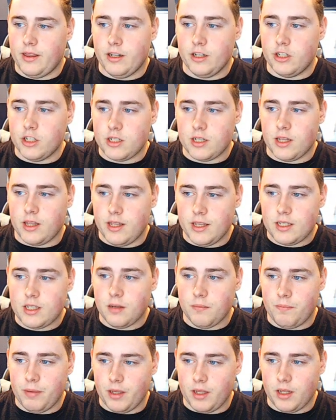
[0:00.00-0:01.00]
just this
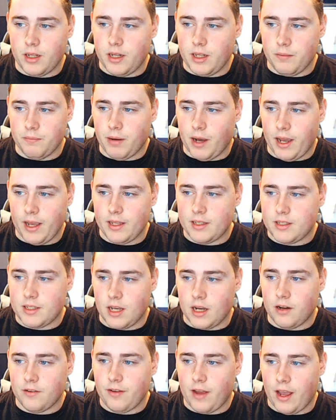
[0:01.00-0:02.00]
ability by
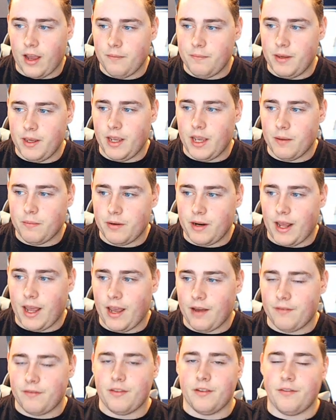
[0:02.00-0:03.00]
itself, being able to
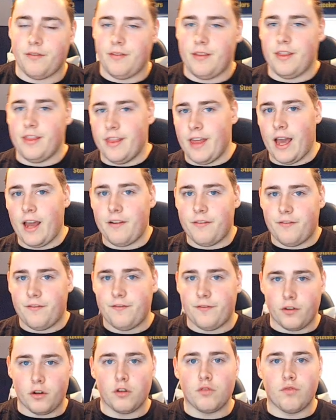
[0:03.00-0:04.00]
have that
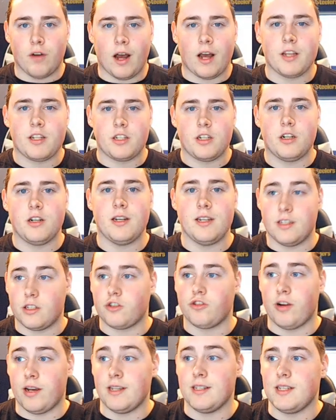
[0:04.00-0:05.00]
full roster is
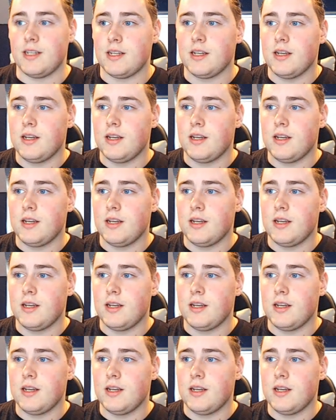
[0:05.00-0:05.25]
crazy.